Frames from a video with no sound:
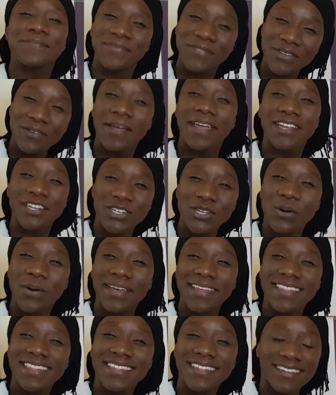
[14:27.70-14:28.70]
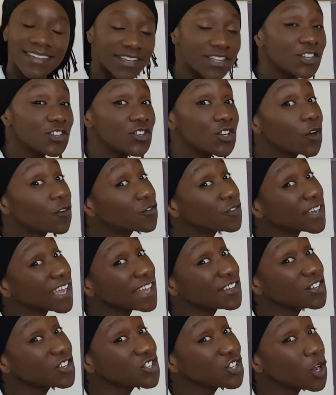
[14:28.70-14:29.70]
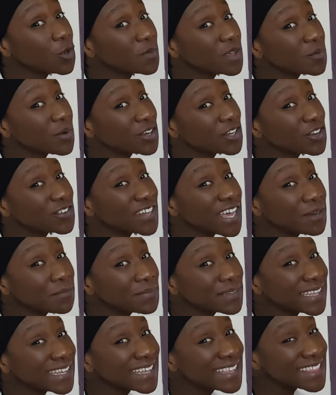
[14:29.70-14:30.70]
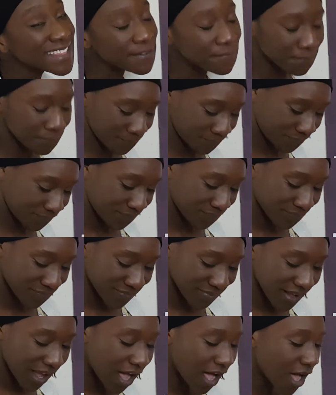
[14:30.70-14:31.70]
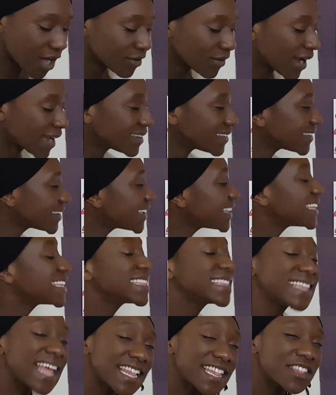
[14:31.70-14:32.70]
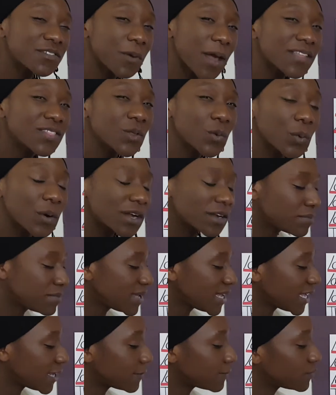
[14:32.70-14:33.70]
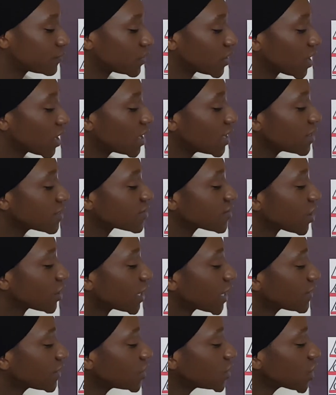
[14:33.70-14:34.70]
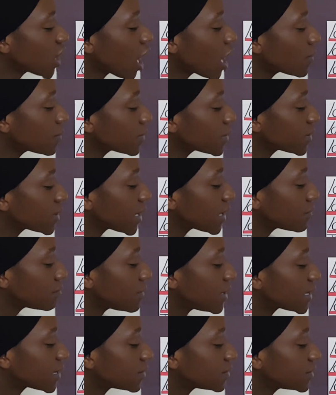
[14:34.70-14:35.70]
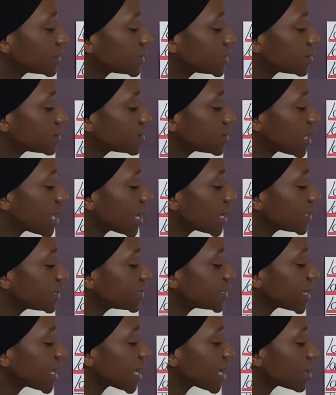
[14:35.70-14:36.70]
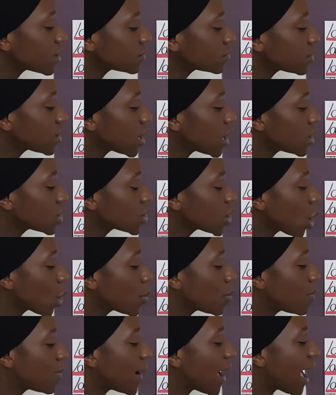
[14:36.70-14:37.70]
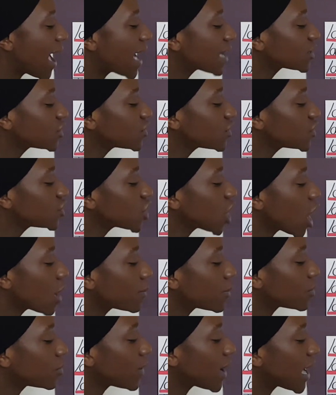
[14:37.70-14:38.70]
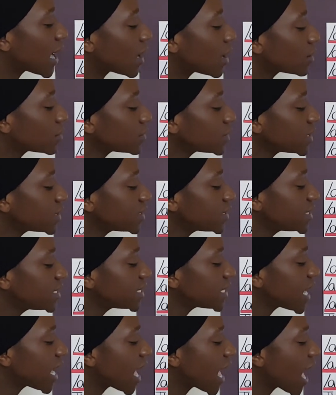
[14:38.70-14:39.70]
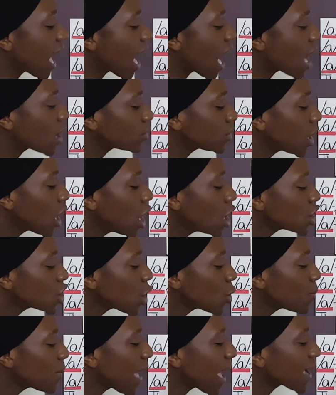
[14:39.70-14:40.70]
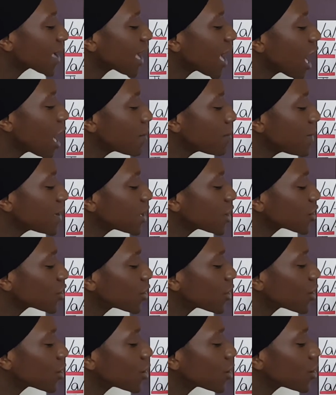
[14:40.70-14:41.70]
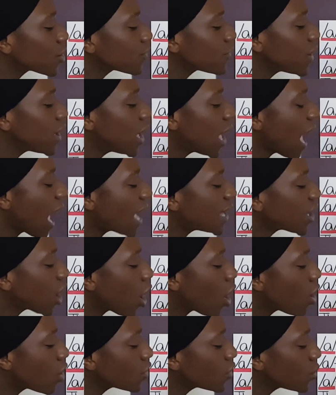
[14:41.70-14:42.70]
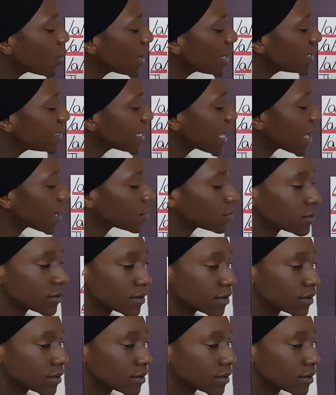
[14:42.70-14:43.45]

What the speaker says: Great choice. Don't forget to show me when you're done, please. All right, let's write the word me. Start at the top, make a little line down, go back to the top, around and down, go back up, make a curve, and all the way down.